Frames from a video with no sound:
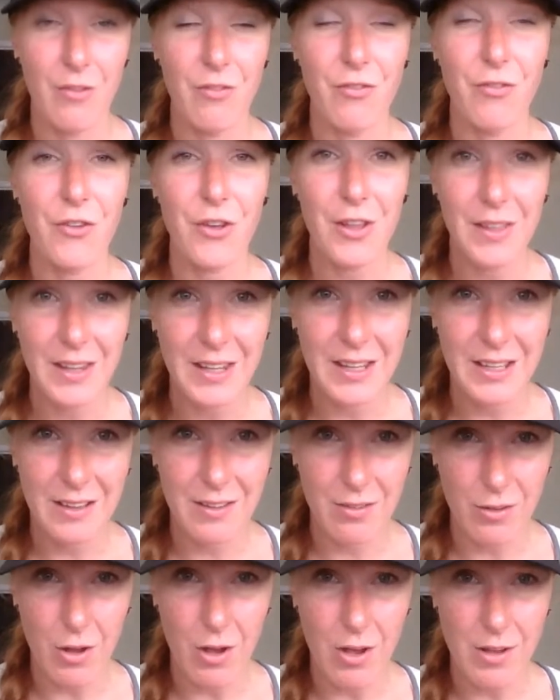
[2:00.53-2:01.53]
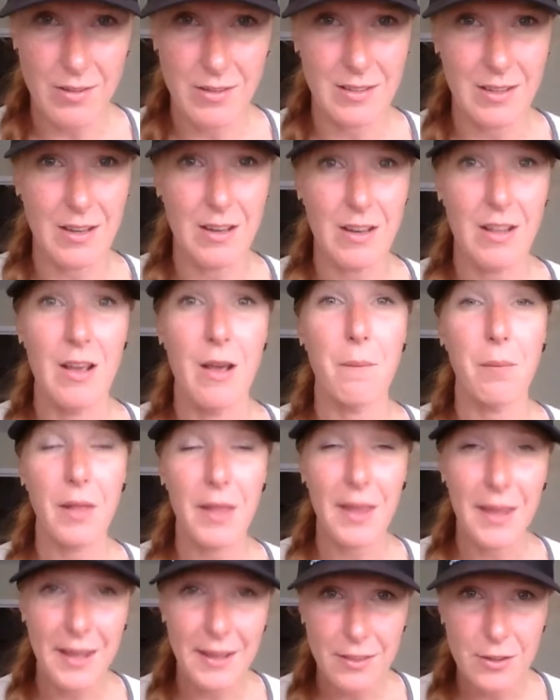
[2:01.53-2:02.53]
feeling exhausted,
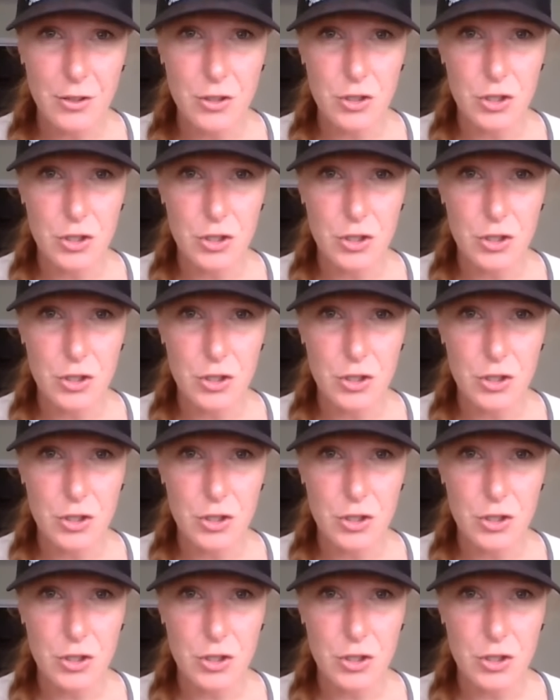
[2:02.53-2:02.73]
playing the